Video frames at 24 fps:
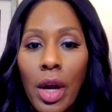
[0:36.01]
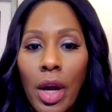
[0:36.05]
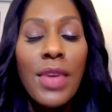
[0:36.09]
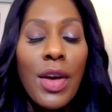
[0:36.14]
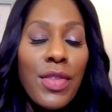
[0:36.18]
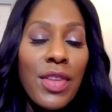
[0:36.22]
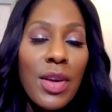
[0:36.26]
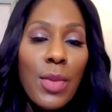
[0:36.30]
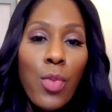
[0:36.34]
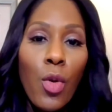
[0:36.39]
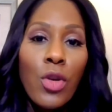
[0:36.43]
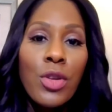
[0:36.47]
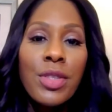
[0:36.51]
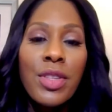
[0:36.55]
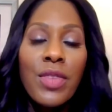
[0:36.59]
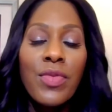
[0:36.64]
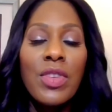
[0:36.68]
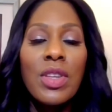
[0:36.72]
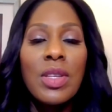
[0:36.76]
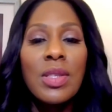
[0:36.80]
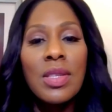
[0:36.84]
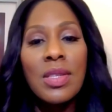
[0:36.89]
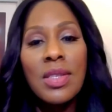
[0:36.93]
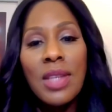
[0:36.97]
Now, the importance
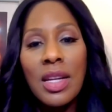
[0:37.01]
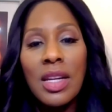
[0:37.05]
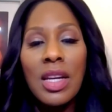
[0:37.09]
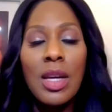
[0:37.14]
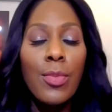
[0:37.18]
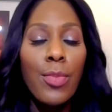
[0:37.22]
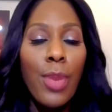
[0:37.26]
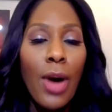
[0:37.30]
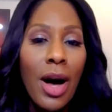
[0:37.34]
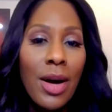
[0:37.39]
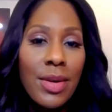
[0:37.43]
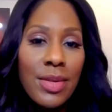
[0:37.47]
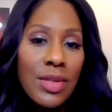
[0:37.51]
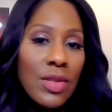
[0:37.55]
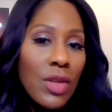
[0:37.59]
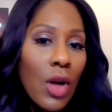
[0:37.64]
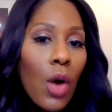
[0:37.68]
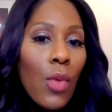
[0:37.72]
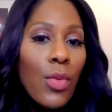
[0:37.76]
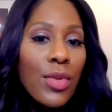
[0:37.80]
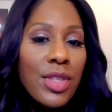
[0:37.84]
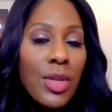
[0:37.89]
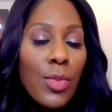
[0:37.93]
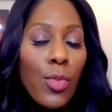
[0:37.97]
of this is that mpox is
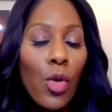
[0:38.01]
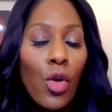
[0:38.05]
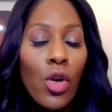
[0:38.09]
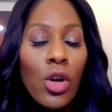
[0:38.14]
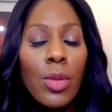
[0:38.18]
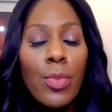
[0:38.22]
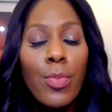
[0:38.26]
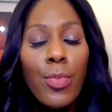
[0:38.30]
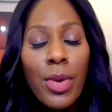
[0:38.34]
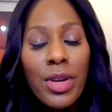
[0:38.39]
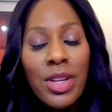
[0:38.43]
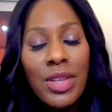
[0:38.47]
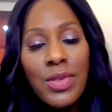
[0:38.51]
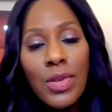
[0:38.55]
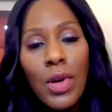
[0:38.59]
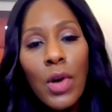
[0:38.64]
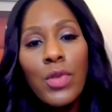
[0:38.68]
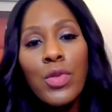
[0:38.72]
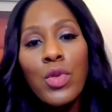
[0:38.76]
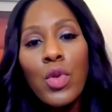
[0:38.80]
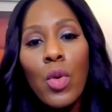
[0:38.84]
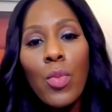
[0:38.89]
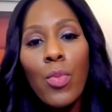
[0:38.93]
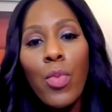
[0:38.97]
always important, but it's
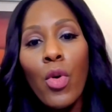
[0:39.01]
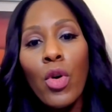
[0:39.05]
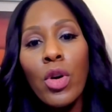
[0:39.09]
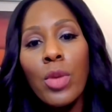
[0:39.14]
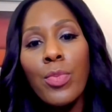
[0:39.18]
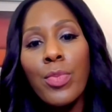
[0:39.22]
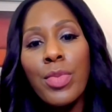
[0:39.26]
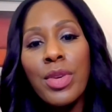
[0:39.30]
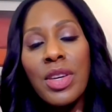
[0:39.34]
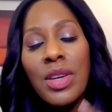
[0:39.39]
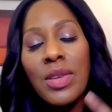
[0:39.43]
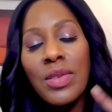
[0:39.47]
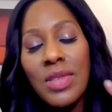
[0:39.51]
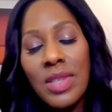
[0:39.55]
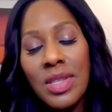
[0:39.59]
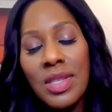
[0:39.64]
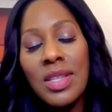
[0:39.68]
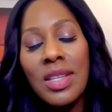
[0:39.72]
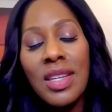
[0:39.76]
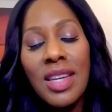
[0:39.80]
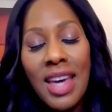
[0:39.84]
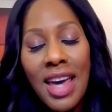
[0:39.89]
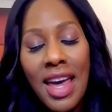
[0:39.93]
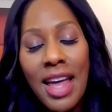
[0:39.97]
also important because
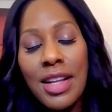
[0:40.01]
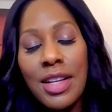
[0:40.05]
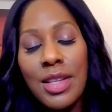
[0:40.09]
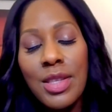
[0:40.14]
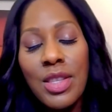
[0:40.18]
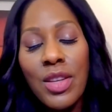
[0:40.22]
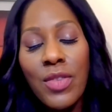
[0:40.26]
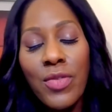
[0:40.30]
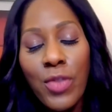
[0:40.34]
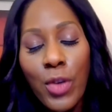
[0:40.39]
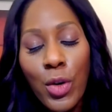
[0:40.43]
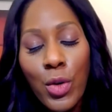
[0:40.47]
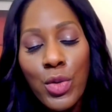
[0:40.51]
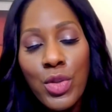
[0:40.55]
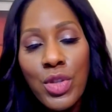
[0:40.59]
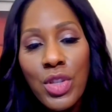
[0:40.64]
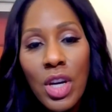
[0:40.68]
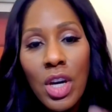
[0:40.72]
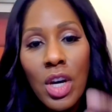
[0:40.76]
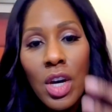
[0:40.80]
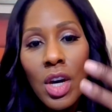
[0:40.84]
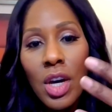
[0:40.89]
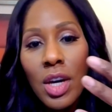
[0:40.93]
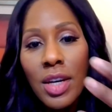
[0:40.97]
this, again, is the
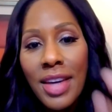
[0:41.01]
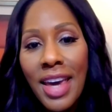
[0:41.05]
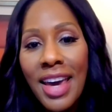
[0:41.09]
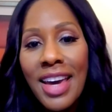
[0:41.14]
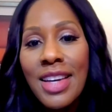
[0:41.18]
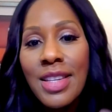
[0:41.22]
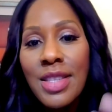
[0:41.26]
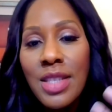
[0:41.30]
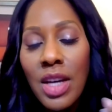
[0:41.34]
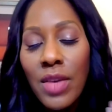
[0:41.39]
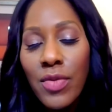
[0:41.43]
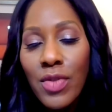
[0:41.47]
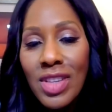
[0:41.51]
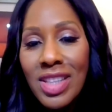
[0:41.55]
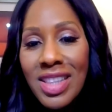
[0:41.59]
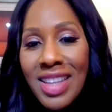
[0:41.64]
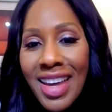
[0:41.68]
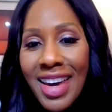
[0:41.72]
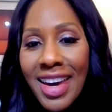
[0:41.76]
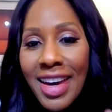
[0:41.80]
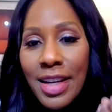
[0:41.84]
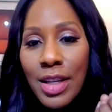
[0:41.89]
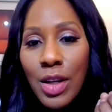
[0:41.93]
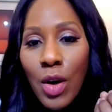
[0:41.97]
first case of
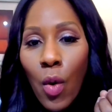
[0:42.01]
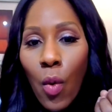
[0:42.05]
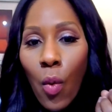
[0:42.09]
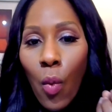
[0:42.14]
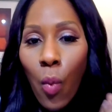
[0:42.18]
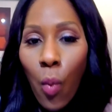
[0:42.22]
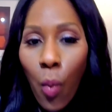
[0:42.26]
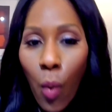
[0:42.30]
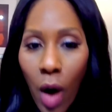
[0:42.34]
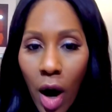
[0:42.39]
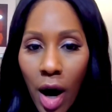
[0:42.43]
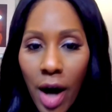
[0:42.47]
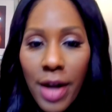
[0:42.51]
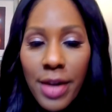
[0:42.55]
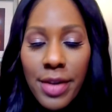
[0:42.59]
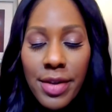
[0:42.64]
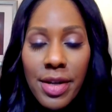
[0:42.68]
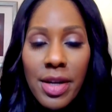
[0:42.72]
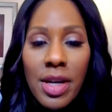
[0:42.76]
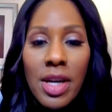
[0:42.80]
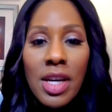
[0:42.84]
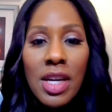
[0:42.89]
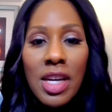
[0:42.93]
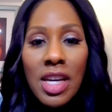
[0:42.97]
clade
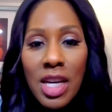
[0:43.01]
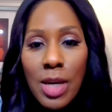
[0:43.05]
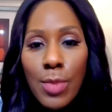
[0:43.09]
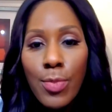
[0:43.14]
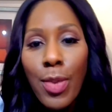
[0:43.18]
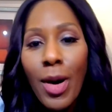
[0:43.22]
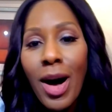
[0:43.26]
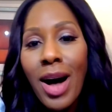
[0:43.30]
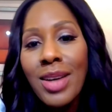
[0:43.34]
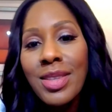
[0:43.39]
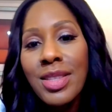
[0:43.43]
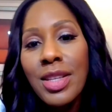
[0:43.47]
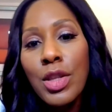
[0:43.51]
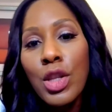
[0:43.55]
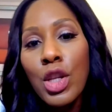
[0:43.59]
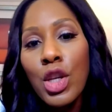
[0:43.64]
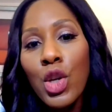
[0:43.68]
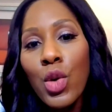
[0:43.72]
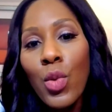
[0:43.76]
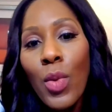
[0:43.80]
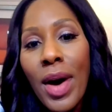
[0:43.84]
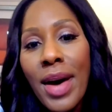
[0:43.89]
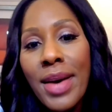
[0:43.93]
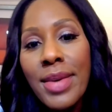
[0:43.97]
1 mpox in
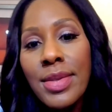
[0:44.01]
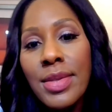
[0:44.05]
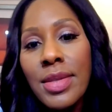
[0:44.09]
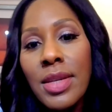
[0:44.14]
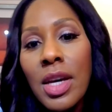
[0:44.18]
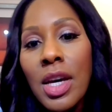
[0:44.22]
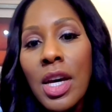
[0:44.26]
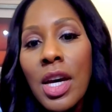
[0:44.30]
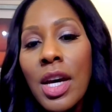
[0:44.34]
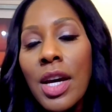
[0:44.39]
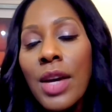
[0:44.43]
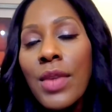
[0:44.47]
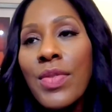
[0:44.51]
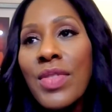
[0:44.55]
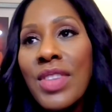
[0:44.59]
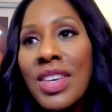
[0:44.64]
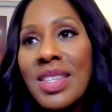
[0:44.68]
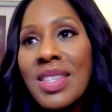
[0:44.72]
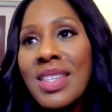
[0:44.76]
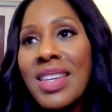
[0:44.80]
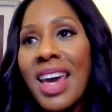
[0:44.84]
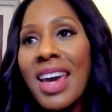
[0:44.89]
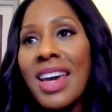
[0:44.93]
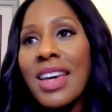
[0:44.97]
the US.
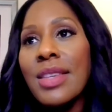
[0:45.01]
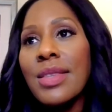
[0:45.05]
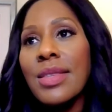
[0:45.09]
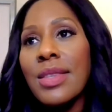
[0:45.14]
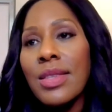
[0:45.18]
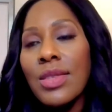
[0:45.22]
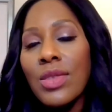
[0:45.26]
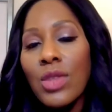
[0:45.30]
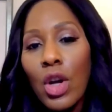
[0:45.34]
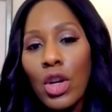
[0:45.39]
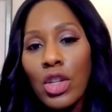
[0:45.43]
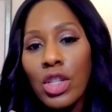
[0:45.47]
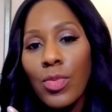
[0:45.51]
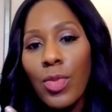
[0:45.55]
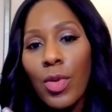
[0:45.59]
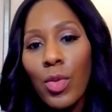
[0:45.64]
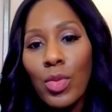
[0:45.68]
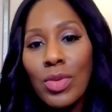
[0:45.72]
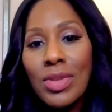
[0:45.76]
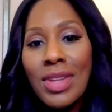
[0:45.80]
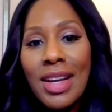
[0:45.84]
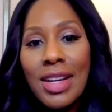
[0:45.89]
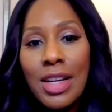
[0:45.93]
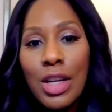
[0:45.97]
This case is thought to
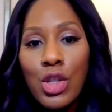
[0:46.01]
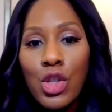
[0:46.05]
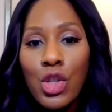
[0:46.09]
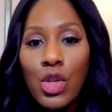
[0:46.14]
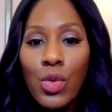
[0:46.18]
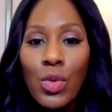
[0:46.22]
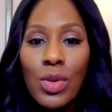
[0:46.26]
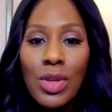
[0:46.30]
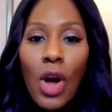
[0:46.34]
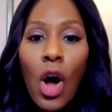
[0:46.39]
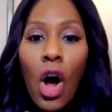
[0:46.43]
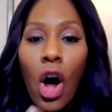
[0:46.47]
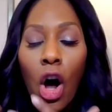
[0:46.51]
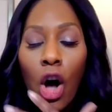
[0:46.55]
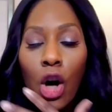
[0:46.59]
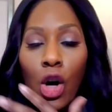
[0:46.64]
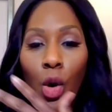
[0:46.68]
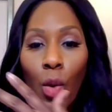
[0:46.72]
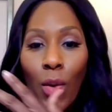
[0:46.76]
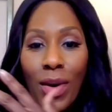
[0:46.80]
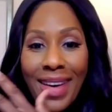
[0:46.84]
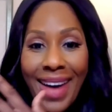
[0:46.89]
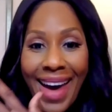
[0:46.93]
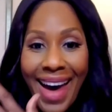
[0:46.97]
be related to an
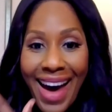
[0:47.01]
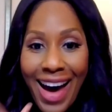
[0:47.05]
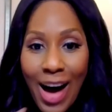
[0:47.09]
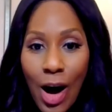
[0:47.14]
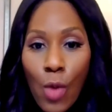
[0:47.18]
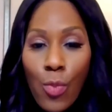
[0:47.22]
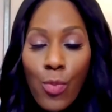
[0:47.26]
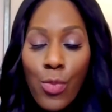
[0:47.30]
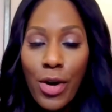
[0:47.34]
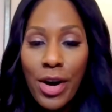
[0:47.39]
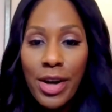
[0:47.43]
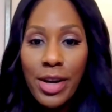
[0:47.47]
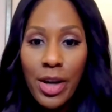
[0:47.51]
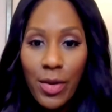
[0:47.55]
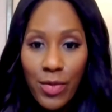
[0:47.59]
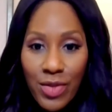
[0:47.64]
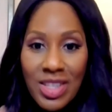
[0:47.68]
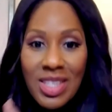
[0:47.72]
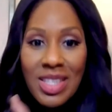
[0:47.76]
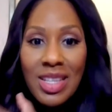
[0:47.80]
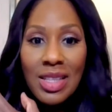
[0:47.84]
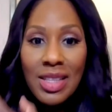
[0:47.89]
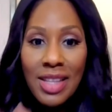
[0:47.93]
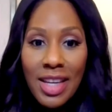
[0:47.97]
ongoing outbreak
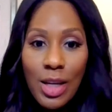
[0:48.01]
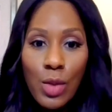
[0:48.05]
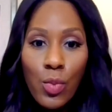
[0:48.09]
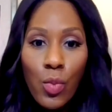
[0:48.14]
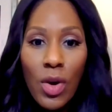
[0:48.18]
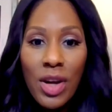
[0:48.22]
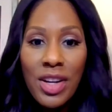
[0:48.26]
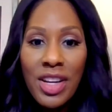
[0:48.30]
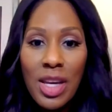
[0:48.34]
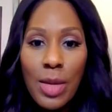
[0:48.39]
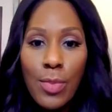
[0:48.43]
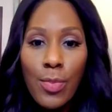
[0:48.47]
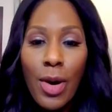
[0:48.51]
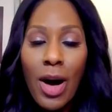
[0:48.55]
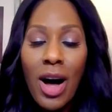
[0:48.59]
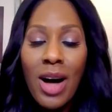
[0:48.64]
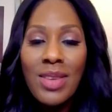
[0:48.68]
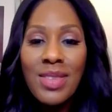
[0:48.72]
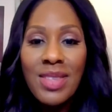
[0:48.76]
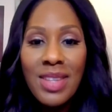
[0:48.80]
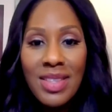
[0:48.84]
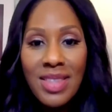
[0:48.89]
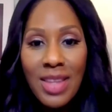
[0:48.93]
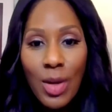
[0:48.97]
of this clade 1
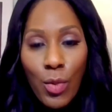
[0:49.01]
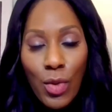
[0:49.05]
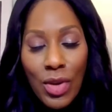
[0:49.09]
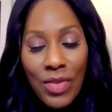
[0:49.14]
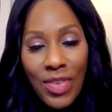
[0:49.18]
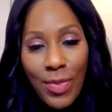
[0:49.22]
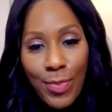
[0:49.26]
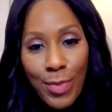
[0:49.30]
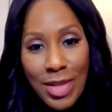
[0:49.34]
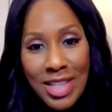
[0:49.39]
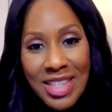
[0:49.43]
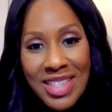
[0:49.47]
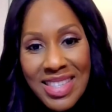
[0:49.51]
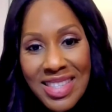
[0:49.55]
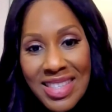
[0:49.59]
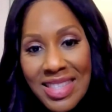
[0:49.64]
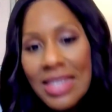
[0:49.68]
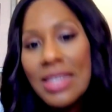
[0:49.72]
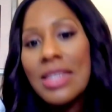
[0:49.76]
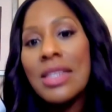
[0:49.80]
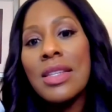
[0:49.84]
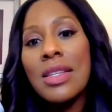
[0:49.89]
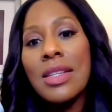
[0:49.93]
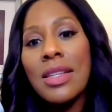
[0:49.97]
mpox that we've been
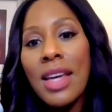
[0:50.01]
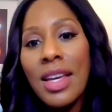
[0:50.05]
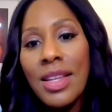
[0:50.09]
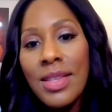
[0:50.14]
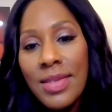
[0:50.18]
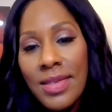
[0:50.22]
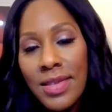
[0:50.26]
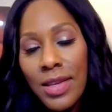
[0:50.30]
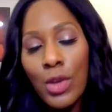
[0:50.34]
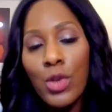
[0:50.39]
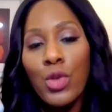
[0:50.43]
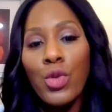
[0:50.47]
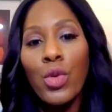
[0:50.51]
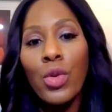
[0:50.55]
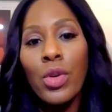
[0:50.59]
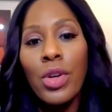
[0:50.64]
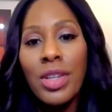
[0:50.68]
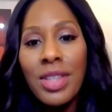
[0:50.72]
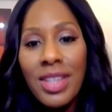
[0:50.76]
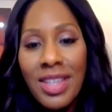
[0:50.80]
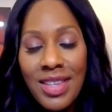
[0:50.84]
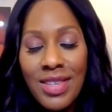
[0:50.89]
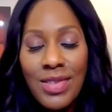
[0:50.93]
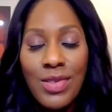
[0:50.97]
seeing in
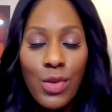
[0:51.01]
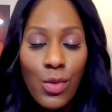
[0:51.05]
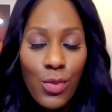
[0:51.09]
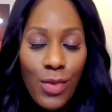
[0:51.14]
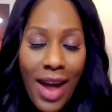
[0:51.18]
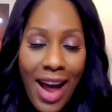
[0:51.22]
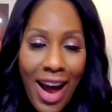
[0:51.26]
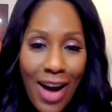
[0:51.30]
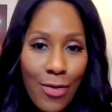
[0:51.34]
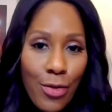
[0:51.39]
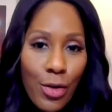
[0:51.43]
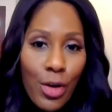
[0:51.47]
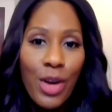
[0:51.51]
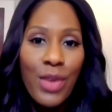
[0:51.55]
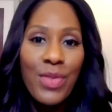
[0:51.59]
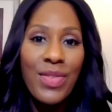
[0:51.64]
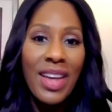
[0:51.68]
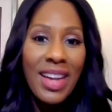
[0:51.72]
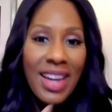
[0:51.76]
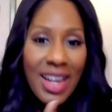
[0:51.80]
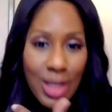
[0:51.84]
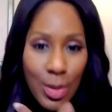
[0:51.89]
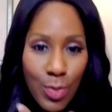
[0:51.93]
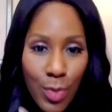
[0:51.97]
Central and Eastern Africa
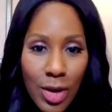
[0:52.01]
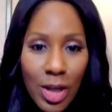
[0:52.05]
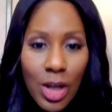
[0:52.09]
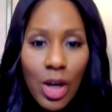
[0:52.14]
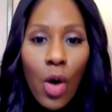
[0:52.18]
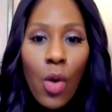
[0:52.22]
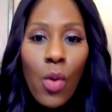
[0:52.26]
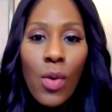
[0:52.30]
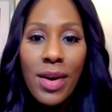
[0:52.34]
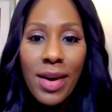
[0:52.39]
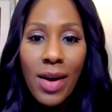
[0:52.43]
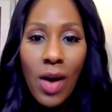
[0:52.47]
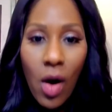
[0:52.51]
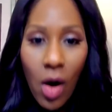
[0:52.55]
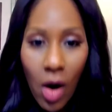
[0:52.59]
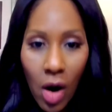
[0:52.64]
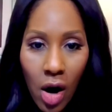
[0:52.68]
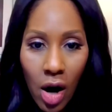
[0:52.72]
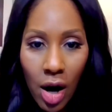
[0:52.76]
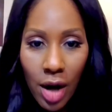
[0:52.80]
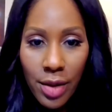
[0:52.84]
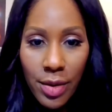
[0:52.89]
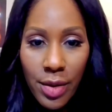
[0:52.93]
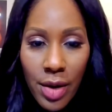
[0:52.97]
that has been going
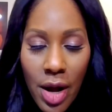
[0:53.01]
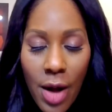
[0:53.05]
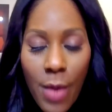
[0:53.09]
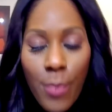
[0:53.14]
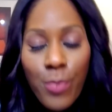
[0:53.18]
on.